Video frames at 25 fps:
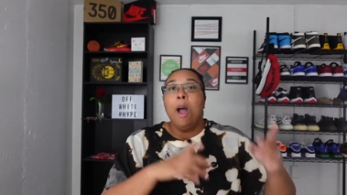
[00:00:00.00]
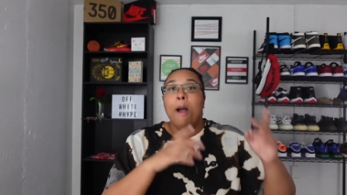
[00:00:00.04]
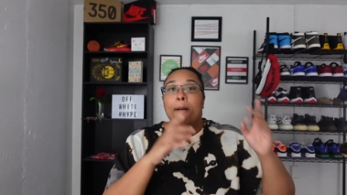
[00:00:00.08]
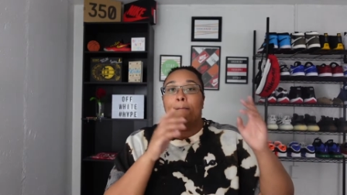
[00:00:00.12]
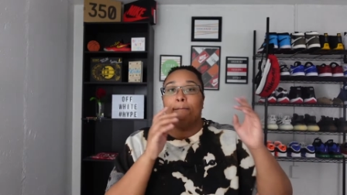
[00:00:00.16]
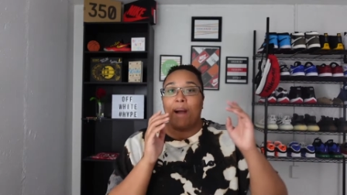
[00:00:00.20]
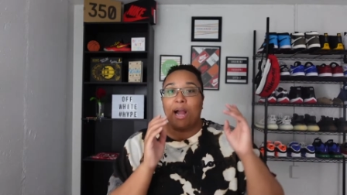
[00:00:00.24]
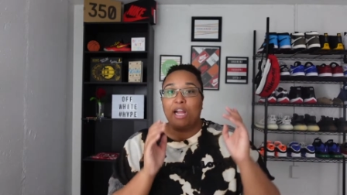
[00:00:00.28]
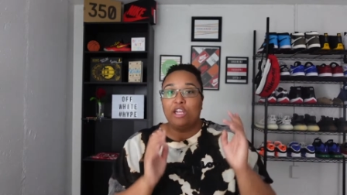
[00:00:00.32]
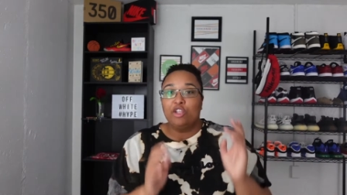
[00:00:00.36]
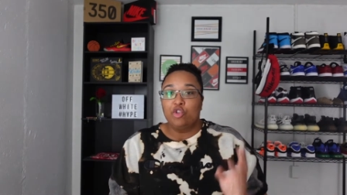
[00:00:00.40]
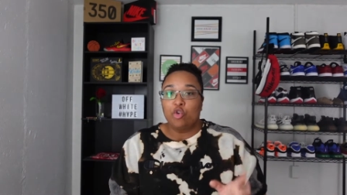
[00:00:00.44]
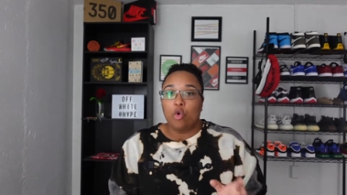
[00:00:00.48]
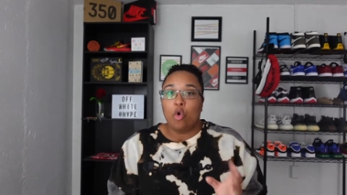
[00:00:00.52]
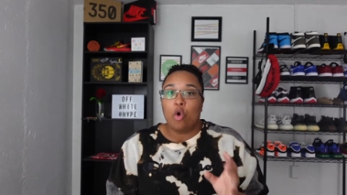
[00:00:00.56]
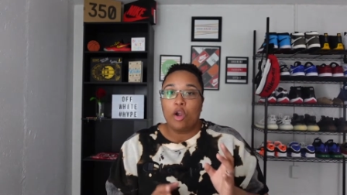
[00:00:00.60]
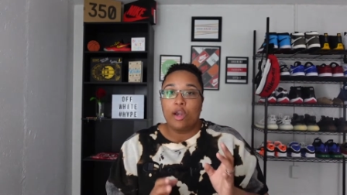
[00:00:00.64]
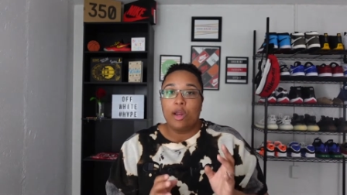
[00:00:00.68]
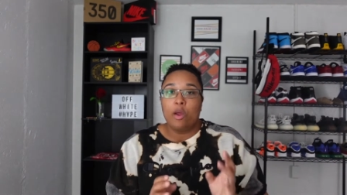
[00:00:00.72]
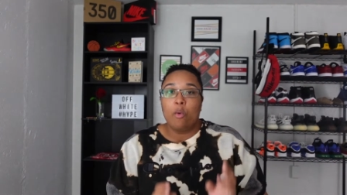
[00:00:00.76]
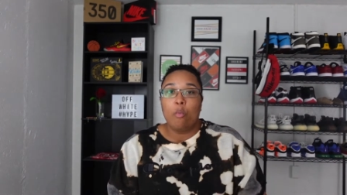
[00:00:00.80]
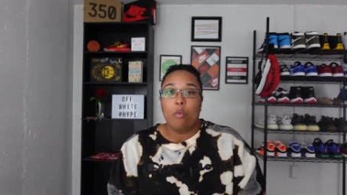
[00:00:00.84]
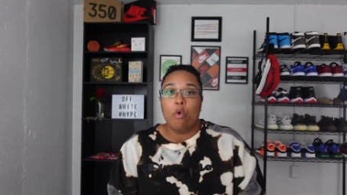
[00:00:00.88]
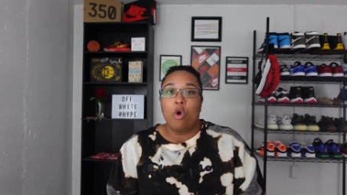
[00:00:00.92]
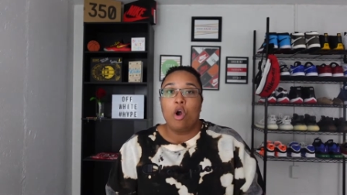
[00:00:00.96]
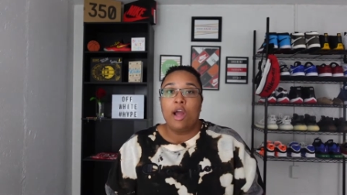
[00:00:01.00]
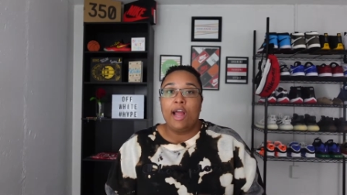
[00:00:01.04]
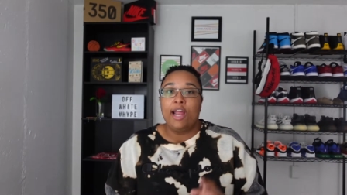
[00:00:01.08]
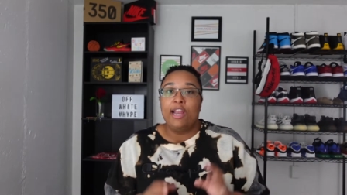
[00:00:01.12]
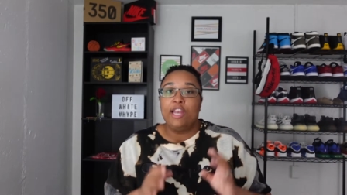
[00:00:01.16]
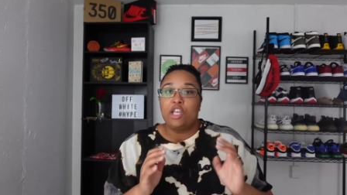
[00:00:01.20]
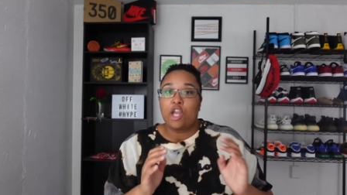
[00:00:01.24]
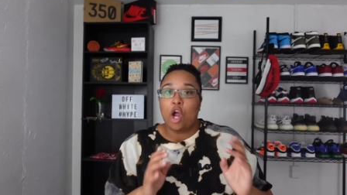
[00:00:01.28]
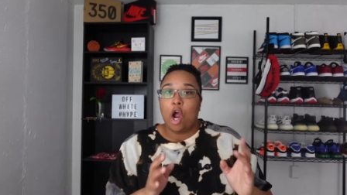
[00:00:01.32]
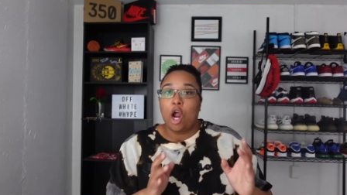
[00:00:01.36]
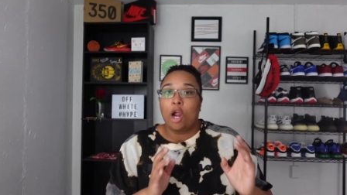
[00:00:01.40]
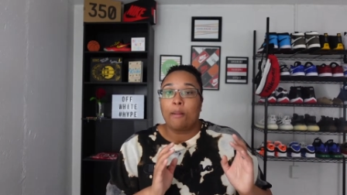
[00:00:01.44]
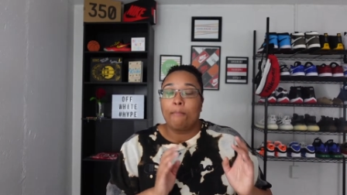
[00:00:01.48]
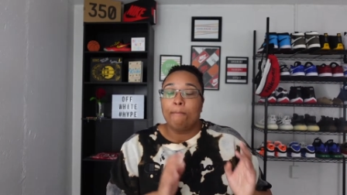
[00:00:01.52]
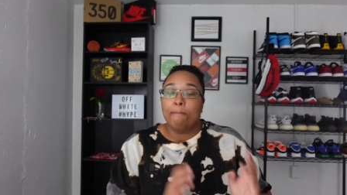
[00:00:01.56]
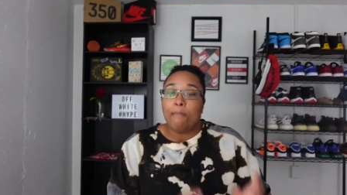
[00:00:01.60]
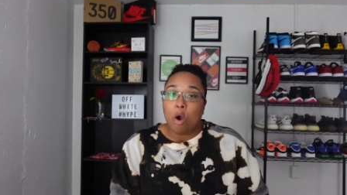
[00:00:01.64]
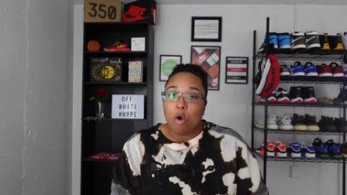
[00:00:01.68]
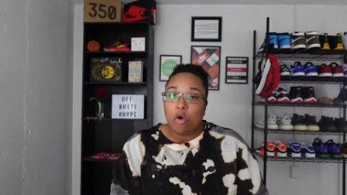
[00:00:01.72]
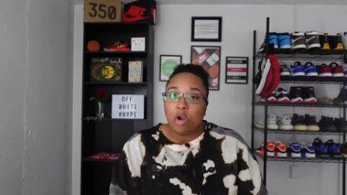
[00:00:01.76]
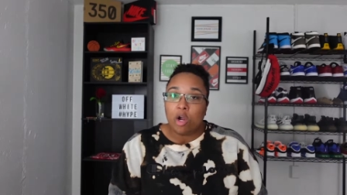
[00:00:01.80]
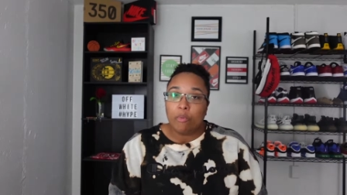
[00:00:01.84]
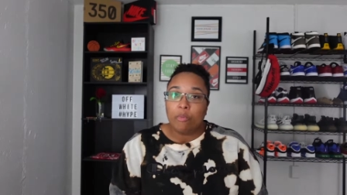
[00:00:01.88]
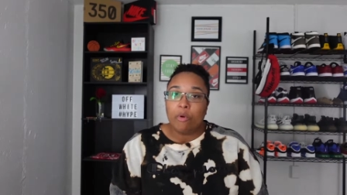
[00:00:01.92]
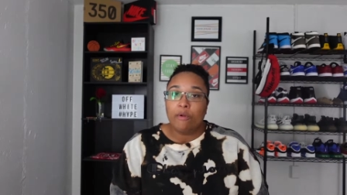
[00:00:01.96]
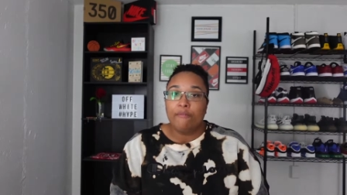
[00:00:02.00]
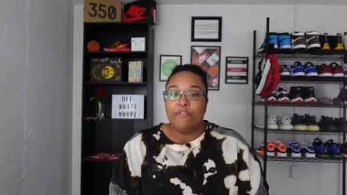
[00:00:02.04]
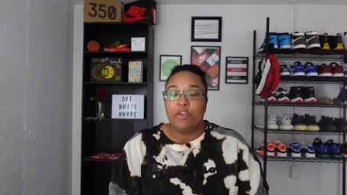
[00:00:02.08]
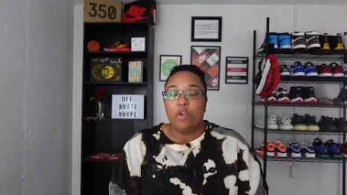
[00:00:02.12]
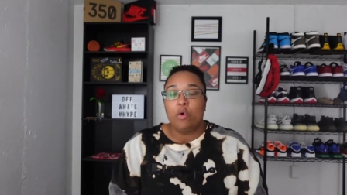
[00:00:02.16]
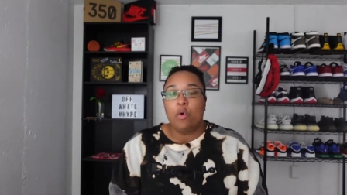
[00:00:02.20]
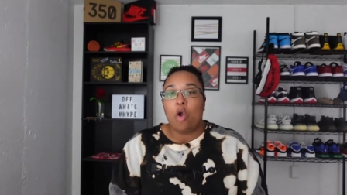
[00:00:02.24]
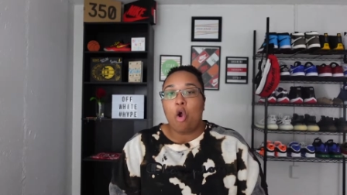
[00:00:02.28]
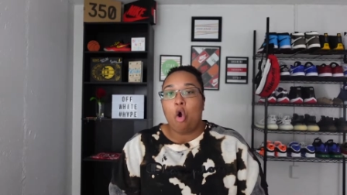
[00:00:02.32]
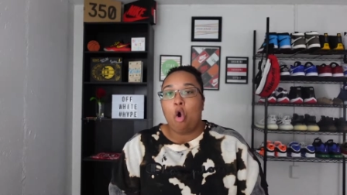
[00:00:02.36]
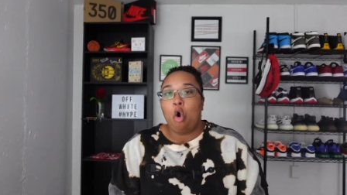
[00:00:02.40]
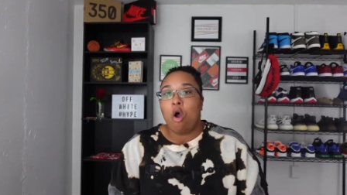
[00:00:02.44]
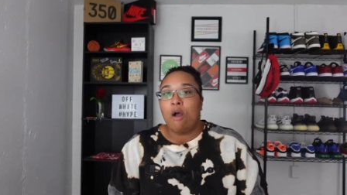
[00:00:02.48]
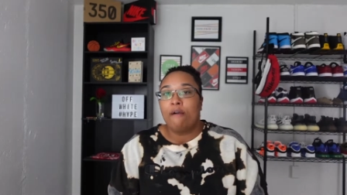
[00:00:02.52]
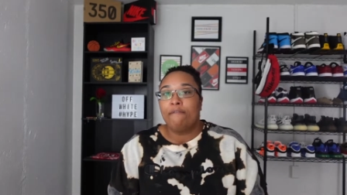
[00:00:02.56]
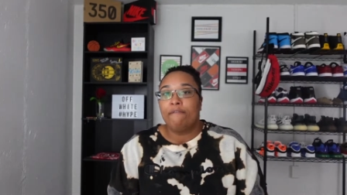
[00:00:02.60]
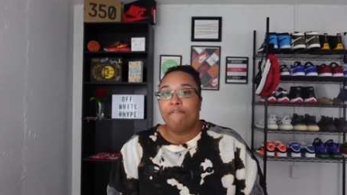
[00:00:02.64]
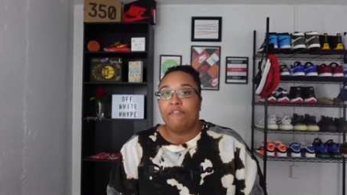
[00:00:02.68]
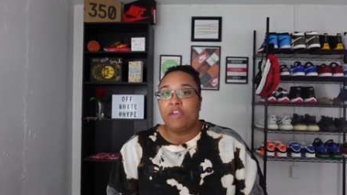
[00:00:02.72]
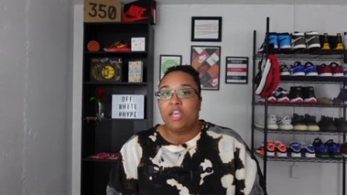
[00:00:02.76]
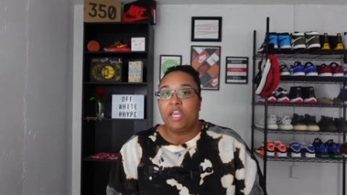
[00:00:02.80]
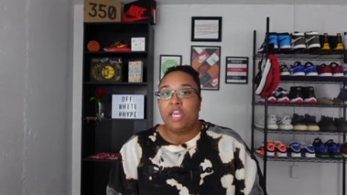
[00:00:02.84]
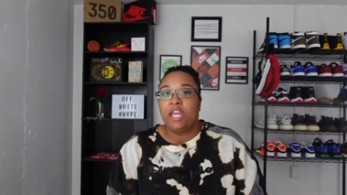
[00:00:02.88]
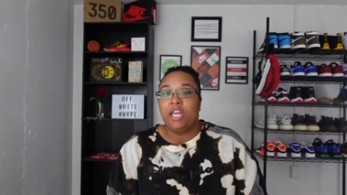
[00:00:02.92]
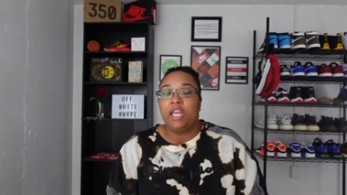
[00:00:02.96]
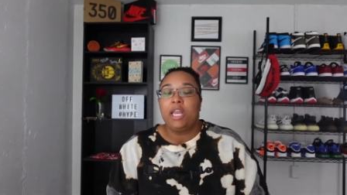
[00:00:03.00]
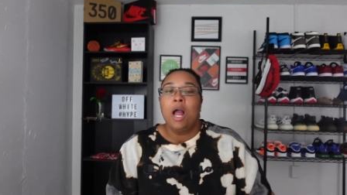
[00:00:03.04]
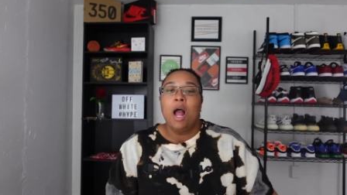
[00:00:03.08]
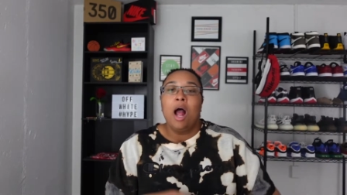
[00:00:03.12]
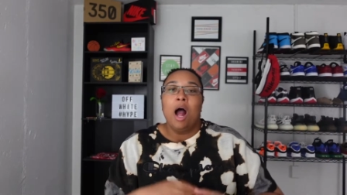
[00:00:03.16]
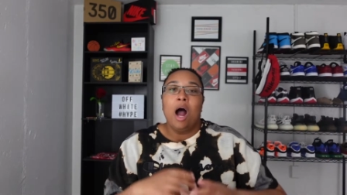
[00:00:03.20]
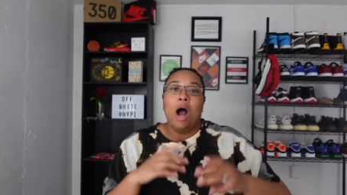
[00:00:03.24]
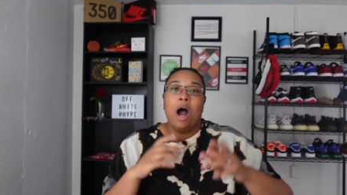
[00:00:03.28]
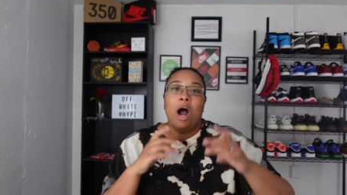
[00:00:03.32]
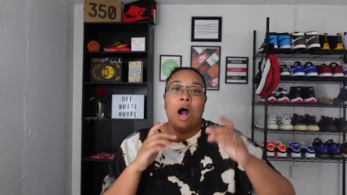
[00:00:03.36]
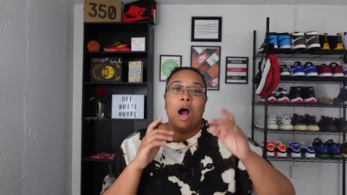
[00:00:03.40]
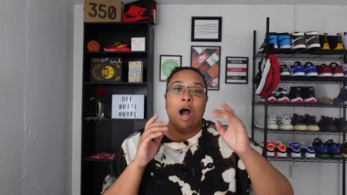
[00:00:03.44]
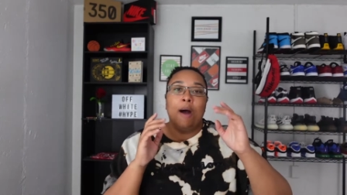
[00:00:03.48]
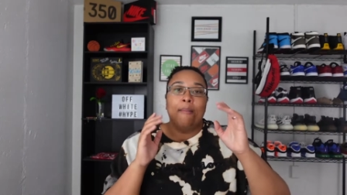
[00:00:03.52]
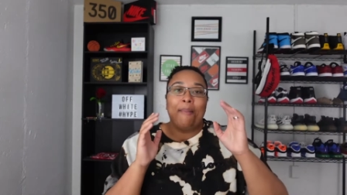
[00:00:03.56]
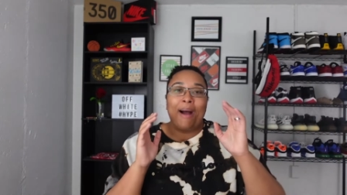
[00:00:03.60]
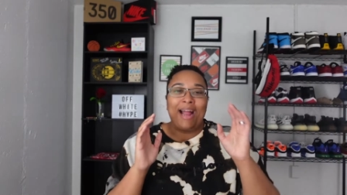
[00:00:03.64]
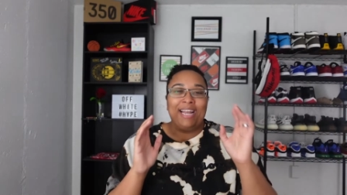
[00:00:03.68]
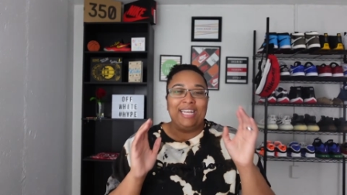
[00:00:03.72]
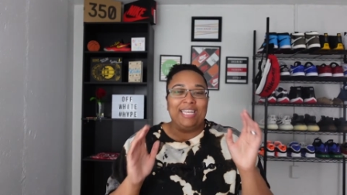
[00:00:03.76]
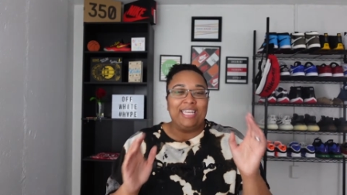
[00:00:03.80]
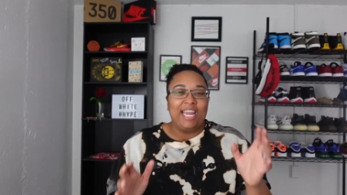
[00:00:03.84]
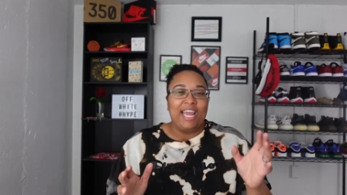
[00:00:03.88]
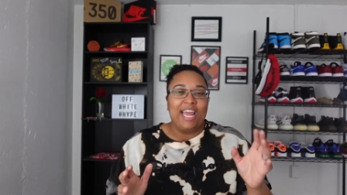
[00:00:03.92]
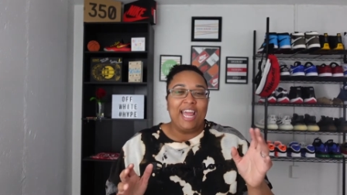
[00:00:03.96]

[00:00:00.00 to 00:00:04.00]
my Jordan 1 Dark Mocha reviewing on feed, I